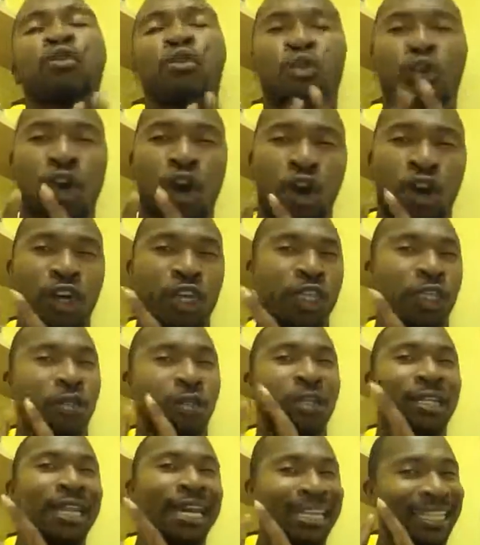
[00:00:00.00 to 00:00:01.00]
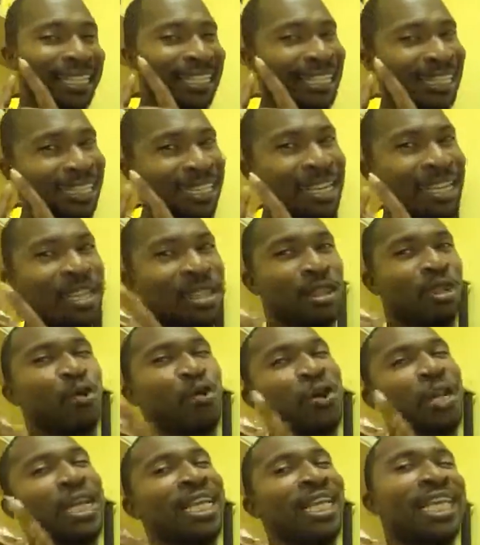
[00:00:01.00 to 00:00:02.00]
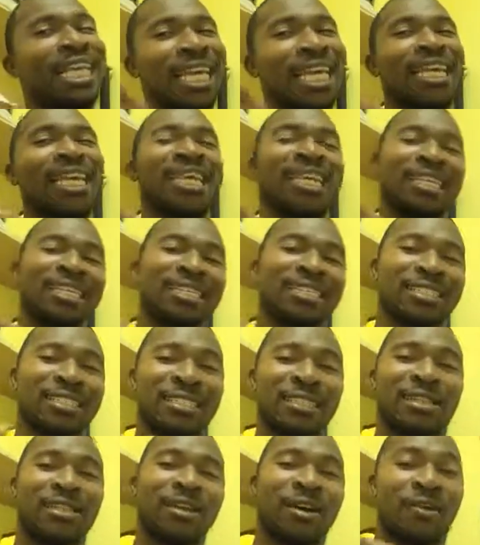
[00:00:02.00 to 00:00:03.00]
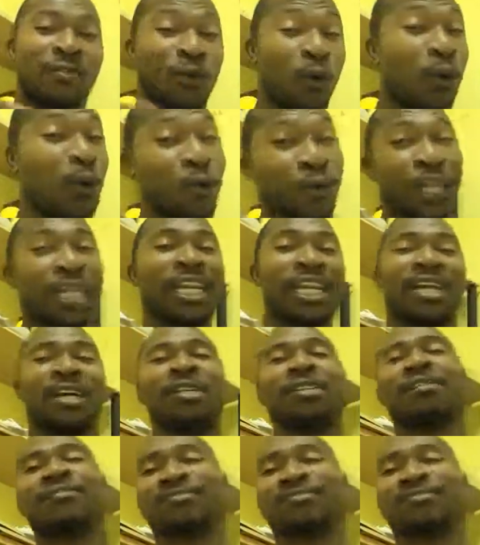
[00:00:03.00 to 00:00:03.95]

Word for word: or are you like the three kings of Orion?